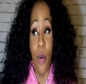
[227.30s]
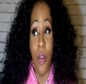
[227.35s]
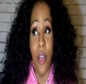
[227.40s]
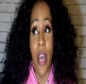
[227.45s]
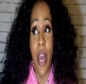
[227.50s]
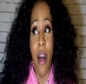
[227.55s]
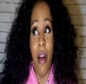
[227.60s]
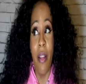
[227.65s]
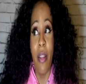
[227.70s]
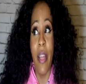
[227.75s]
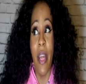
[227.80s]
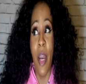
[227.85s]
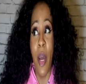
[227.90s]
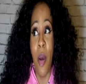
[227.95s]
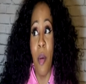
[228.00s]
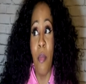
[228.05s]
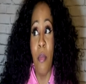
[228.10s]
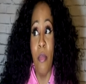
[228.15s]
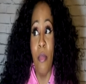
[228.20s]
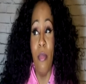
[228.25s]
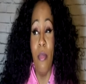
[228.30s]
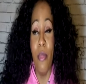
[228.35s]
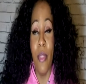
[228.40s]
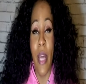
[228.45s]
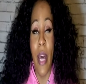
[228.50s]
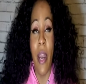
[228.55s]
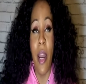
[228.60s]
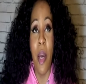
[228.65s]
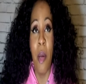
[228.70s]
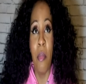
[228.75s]
now that I'm that
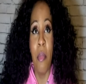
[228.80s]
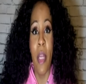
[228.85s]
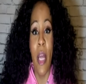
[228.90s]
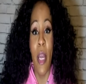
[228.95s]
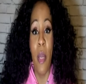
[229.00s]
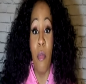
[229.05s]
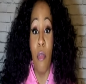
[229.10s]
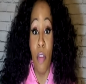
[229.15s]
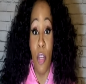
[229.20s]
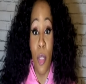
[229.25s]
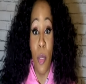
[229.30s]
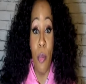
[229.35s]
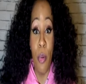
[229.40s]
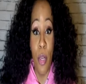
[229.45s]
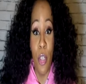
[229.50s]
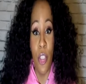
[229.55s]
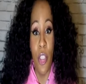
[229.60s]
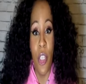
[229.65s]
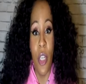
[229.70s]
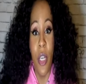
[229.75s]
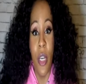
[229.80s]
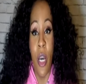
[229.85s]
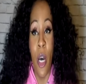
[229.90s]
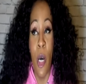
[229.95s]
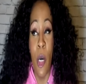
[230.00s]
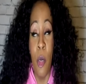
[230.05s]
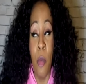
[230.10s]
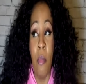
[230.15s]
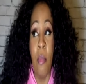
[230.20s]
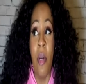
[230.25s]
I'm like really pushing.
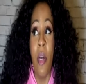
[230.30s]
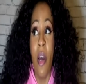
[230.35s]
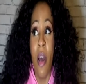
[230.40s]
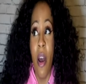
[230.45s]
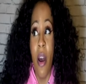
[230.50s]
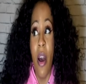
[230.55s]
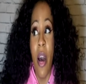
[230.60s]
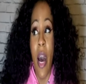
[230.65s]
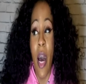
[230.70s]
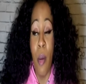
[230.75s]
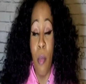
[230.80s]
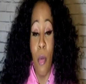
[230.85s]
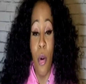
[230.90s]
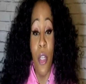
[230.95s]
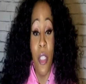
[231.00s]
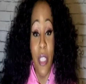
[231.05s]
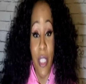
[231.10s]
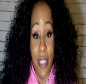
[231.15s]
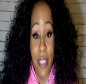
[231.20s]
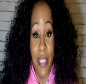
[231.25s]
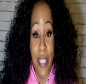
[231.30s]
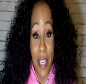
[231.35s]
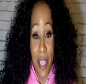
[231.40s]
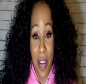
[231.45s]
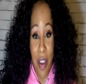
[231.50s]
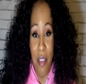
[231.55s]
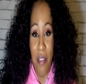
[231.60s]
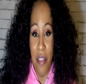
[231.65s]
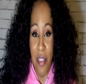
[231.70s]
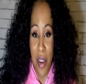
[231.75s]
Um, I'm autistic
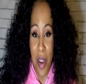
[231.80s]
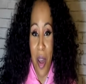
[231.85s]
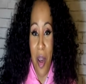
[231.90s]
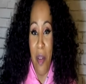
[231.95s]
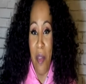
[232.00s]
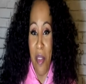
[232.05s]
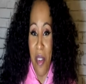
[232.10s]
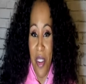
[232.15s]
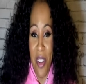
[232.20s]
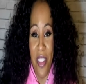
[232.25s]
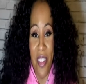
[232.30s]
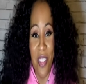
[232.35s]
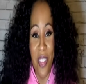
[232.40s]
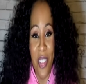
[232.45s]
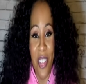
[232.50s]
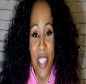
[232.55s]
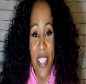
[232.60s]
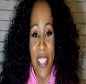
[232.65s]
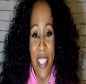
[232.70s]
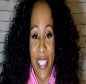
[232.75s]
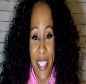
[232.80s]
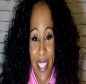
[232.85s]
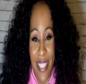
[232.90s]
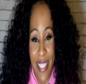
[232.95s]
and I'm phenomenal, of course.